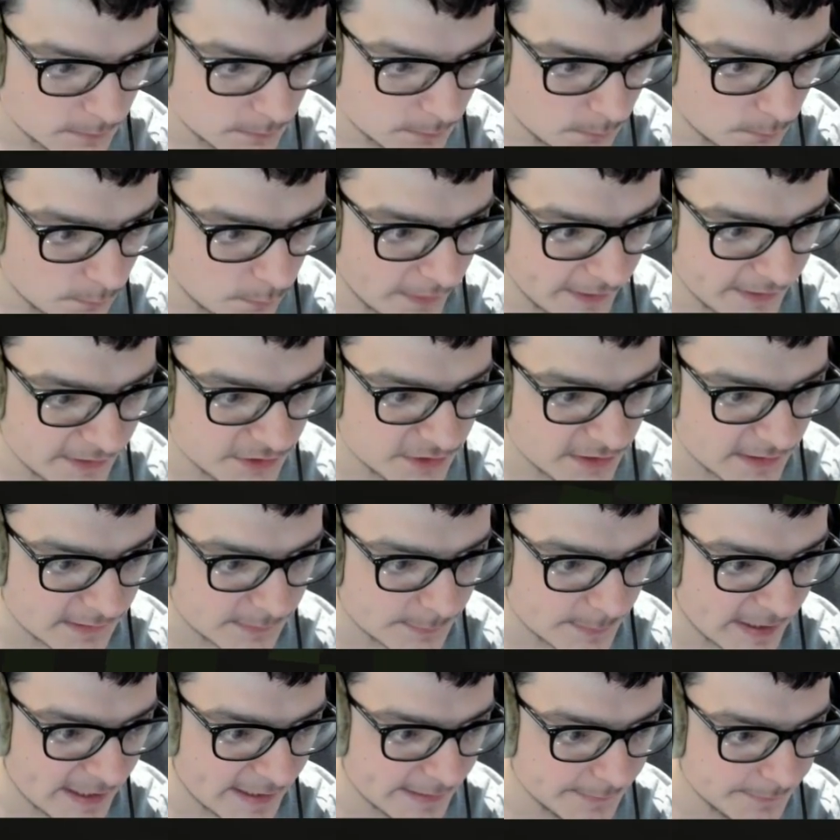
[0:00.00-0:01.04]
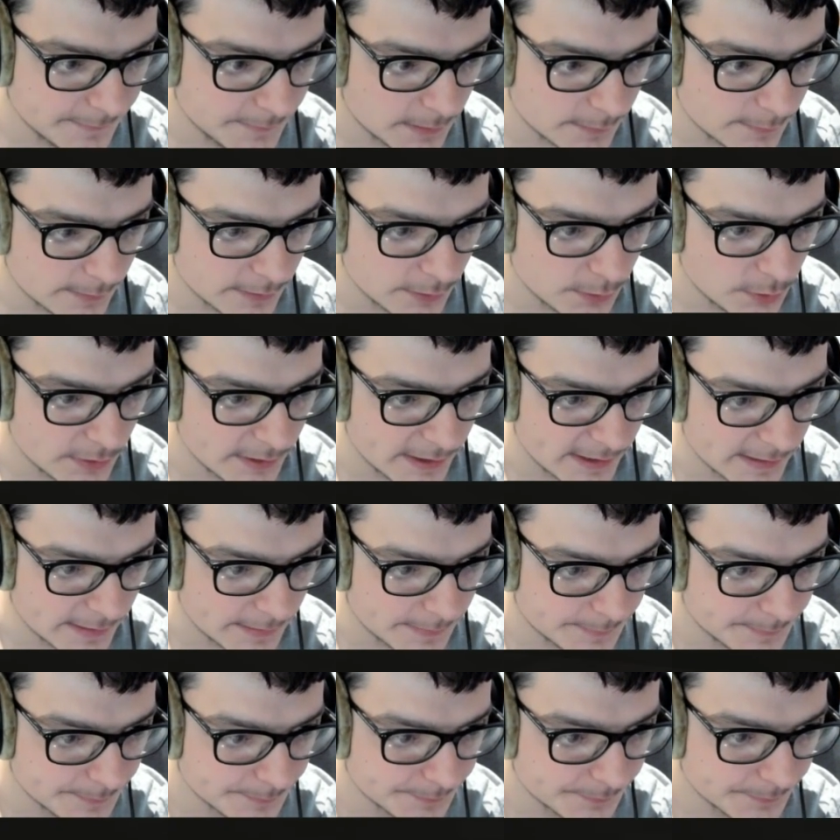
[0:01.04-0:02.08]
Witches, man. They're annoying.
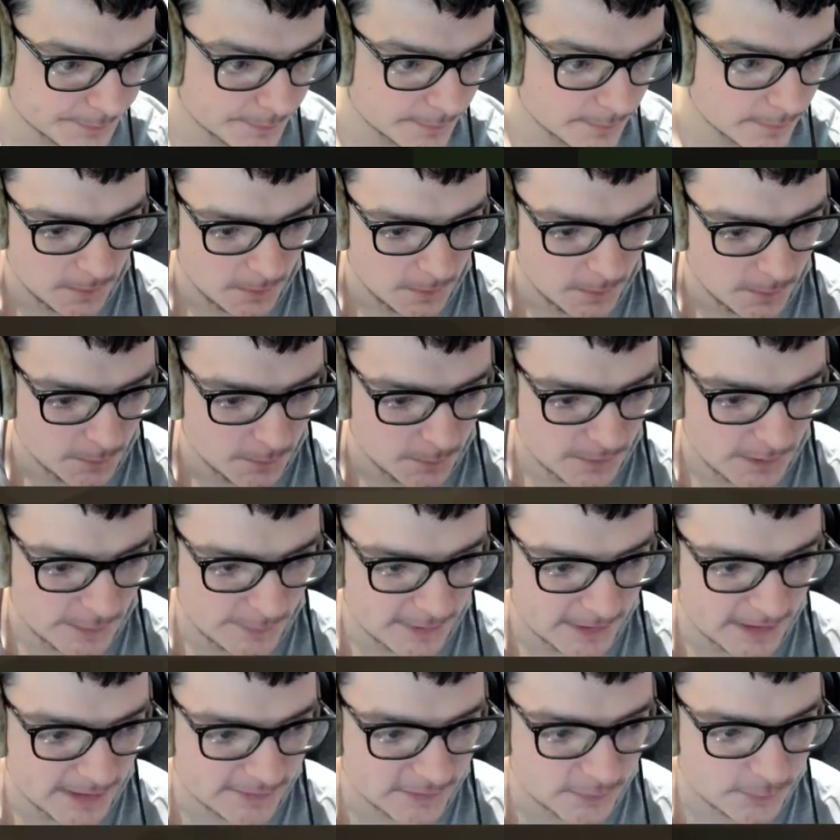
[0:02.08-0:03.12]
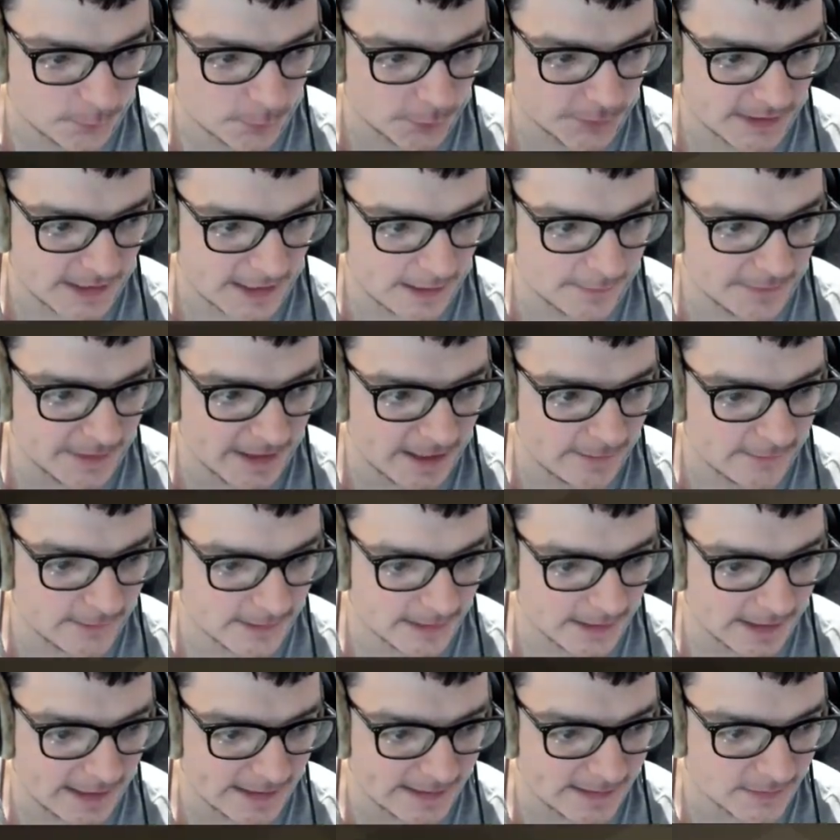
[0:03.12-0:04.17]
Right, we're going to have to run down there
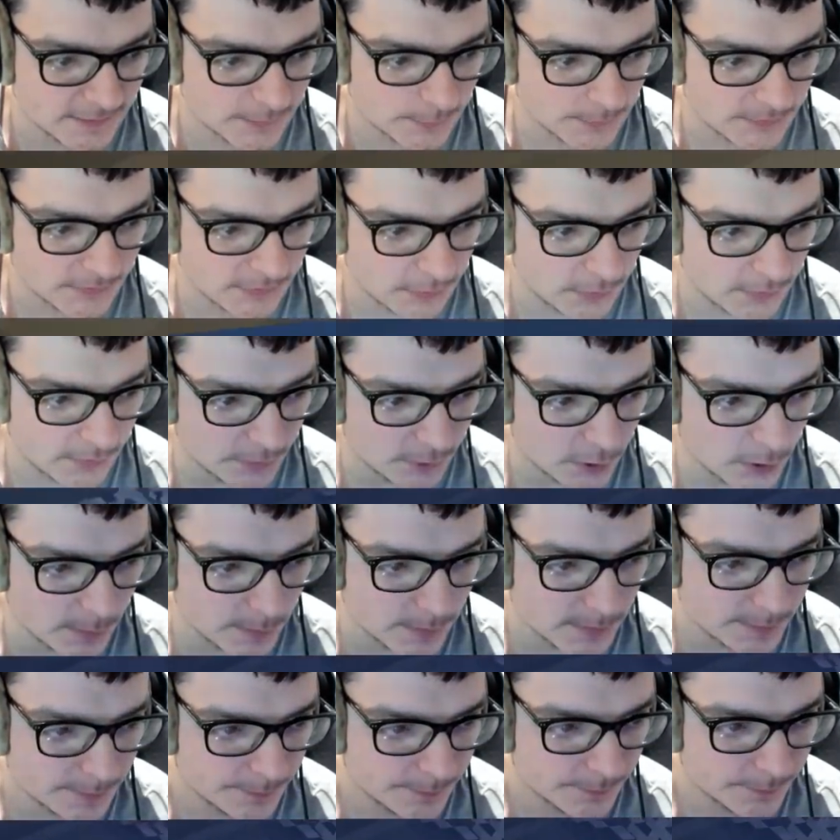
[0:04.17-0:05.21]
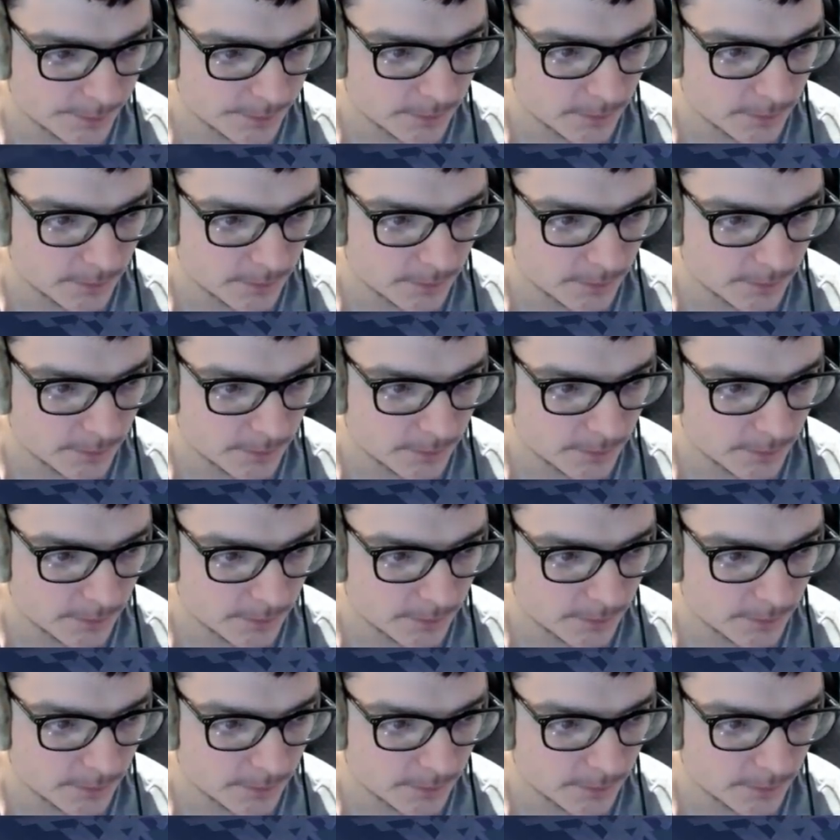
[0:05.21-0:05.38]
and light some stuff up.